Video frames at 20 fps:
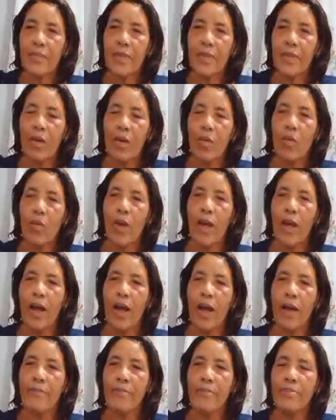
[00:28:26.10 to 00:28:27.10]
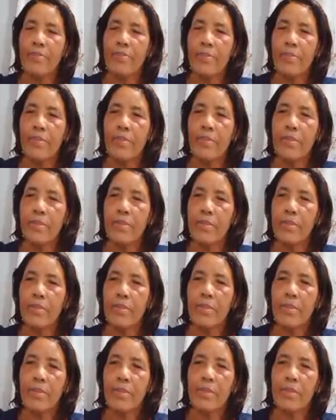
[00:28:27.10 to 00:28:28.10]
where
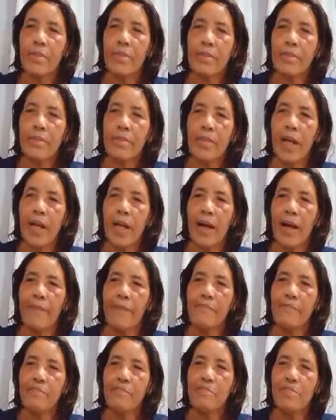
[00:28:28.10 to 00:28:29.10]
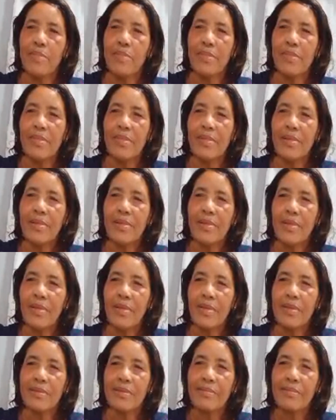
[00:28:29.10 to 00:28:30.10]
Adam
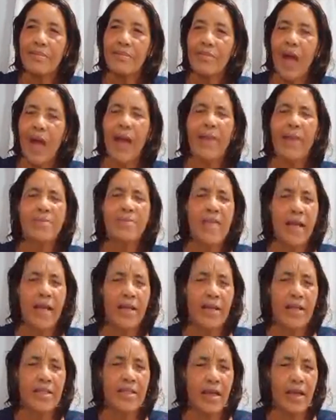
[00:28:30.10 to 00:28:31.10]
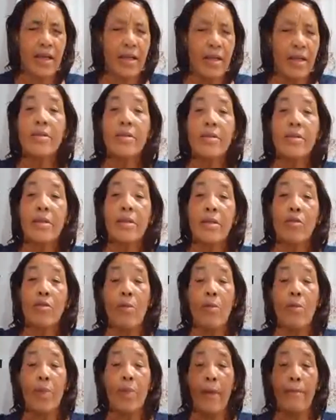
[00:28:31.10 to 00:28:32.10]
Sandler said,
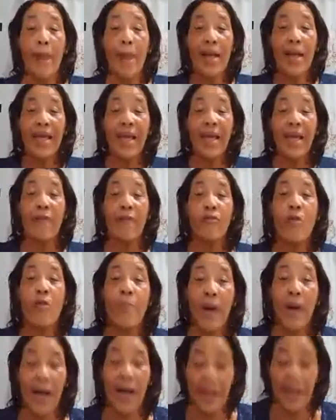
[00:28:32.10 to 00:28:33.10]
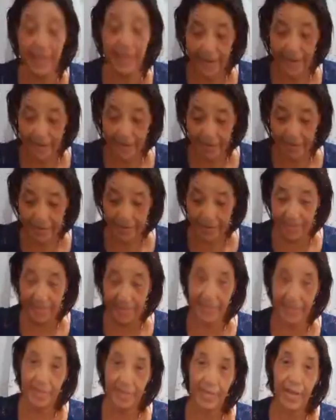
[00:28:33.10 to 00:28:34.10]
open up a can of whoop ass.
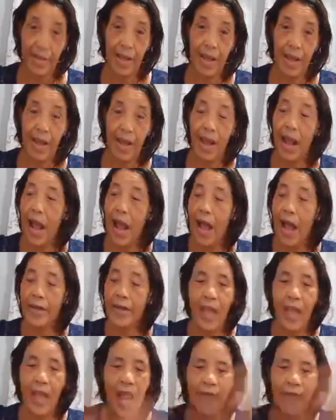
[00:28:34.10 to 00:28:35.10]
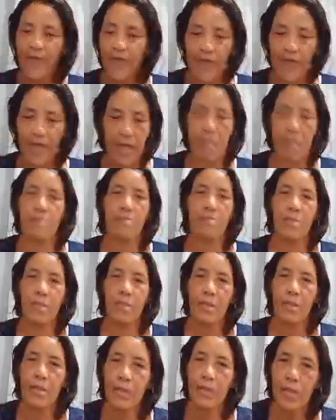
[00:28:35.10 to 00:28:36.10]
And everything
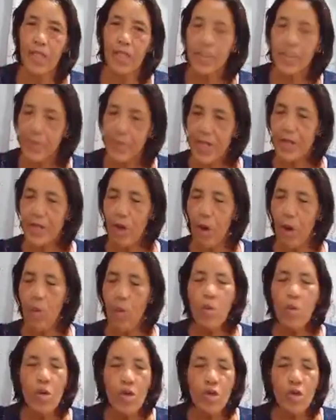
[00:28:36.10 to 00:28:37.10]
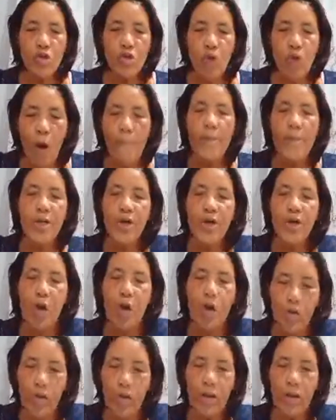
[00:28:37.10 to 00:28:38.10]
is being now tumbled
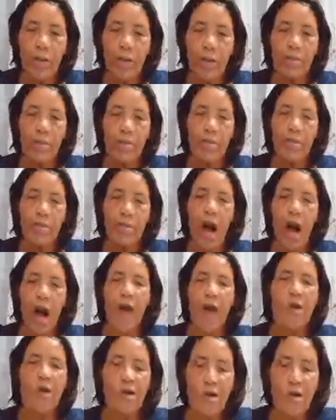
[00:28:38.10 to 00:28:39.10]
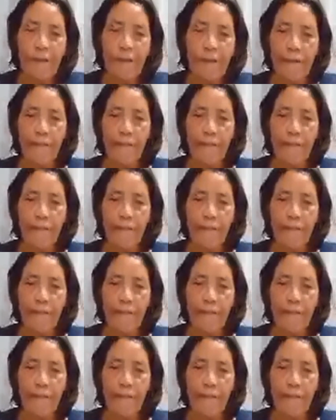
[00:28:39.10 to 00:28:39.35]
down on her.